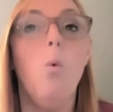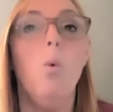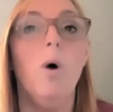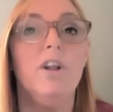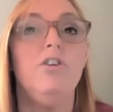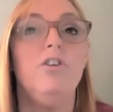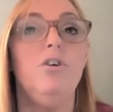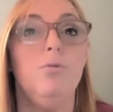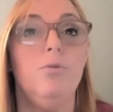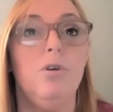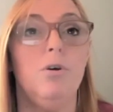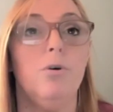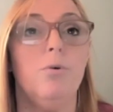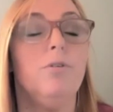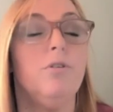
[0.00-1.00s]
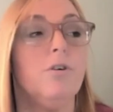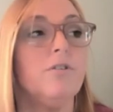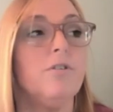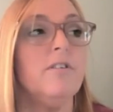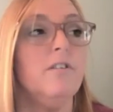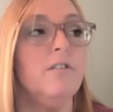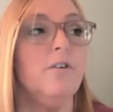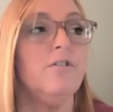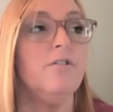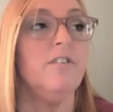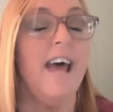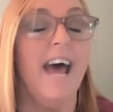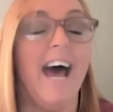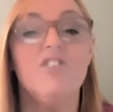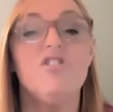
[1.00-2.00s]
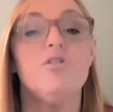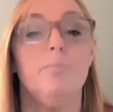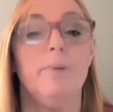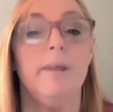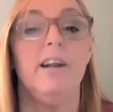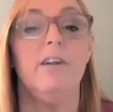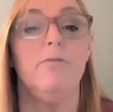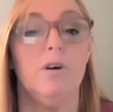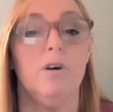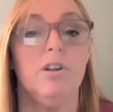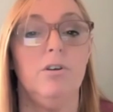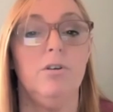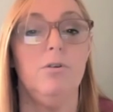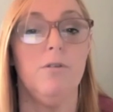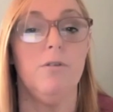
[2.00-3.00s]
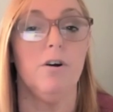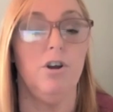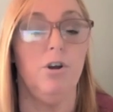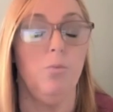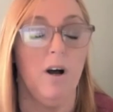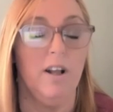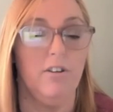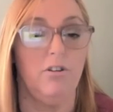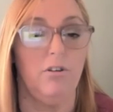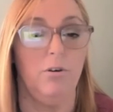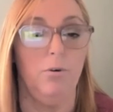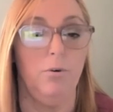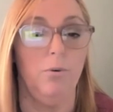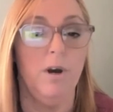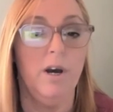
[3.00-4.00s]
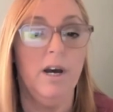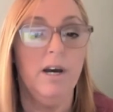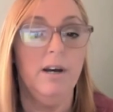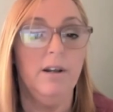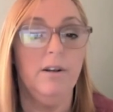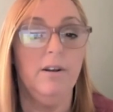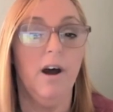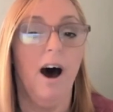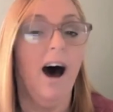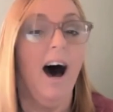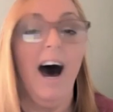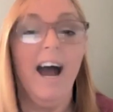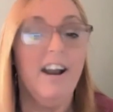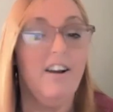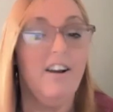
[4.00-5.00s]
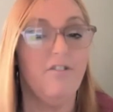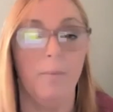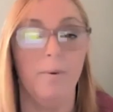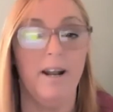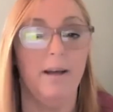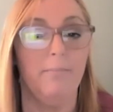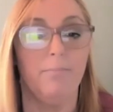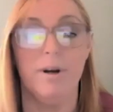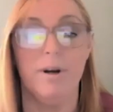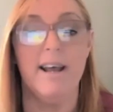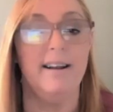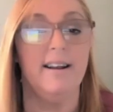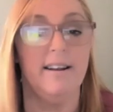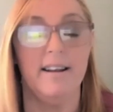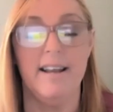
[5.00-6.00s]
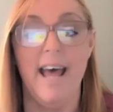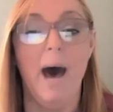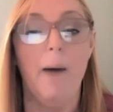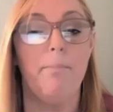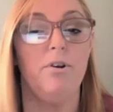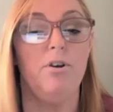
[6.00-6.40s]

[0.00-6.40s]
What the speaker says: What do you do? There's an action plan of what to do there. You want to not hide from it and pretend it didn't happen.